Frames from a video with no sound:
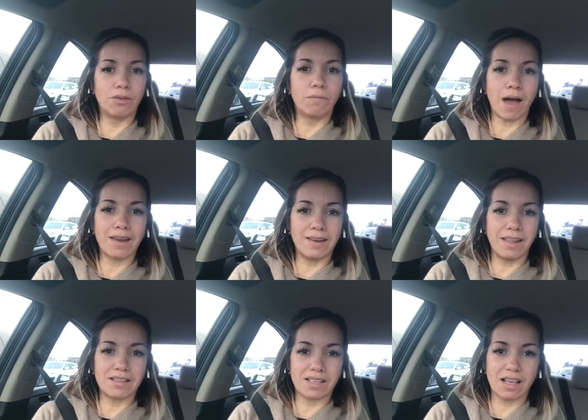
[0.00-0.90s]
Your body
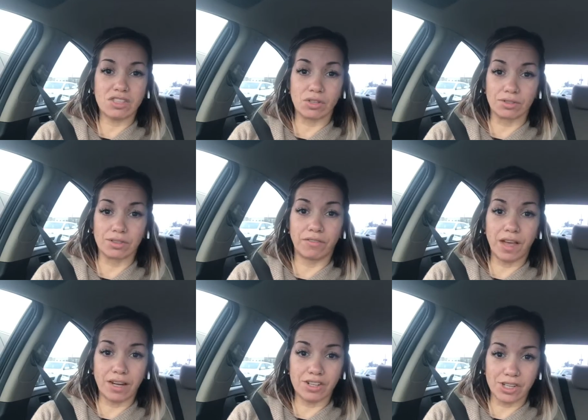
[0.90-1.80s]
needs some source of
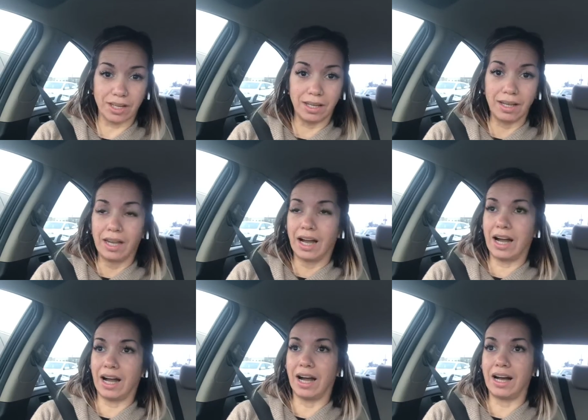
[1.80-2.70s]
energy.
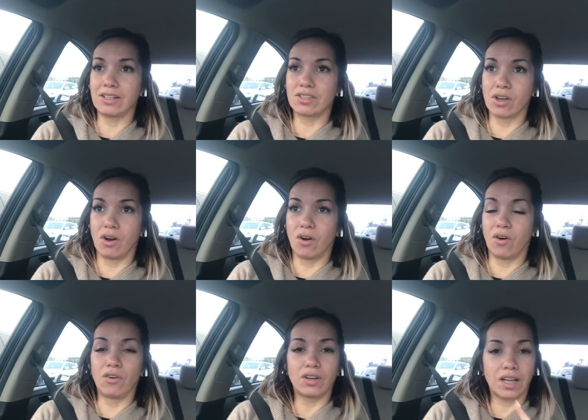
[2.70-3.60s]
Uh,
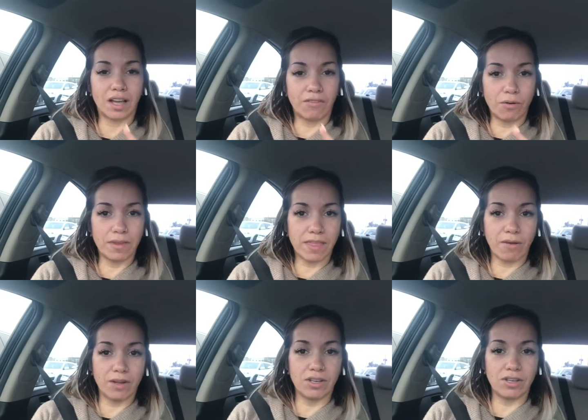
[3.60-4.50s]
so careful with
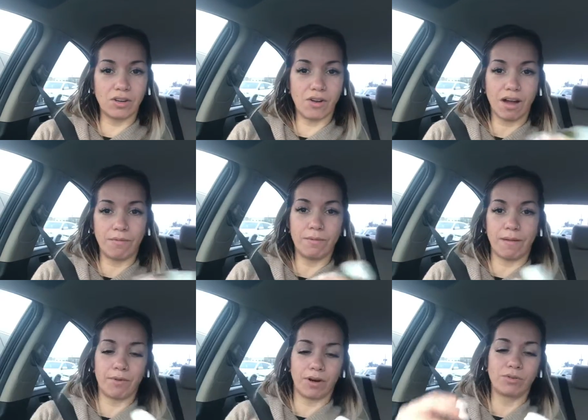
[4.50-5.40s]
that what you do, and
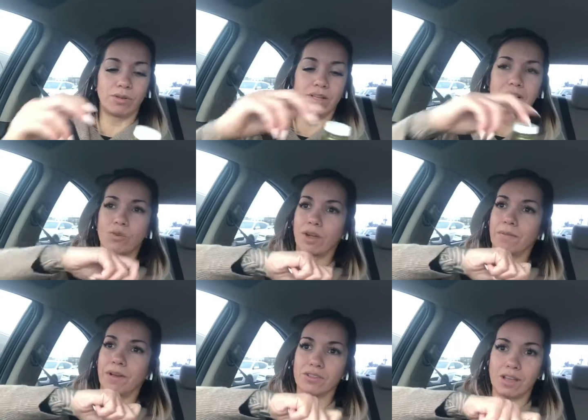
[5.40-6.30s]
remember I'm doing this
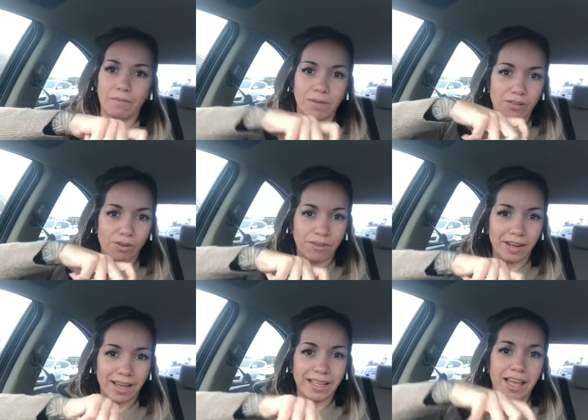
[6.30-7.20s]
quick because I'm in a
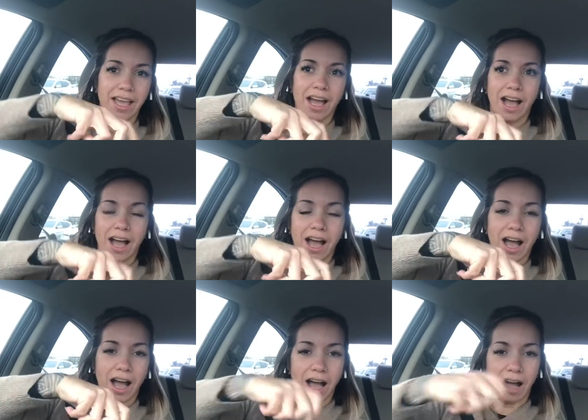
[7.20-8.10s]
traffic light.
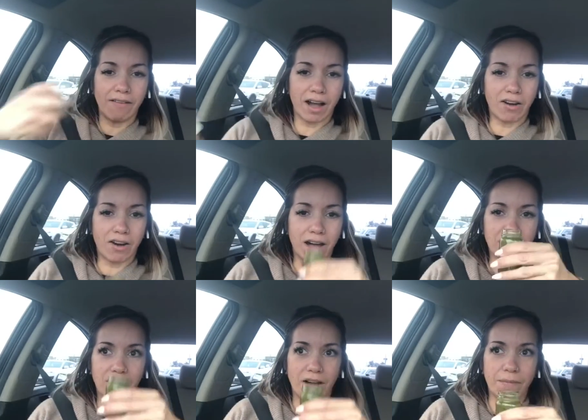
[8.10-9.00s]
Abajo,
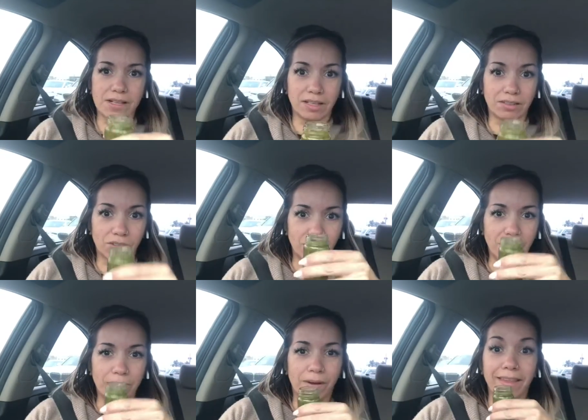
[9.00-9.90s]
arriba, para el centro
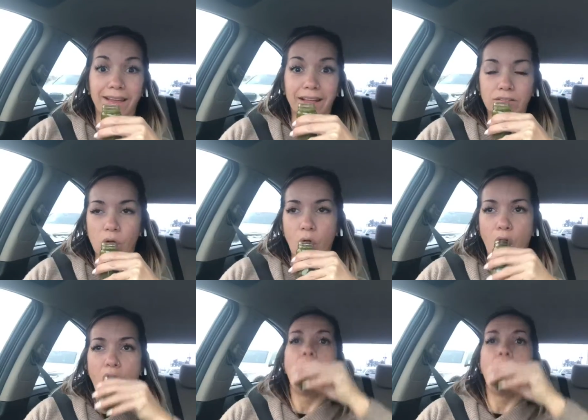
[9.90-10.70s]
y para adentro.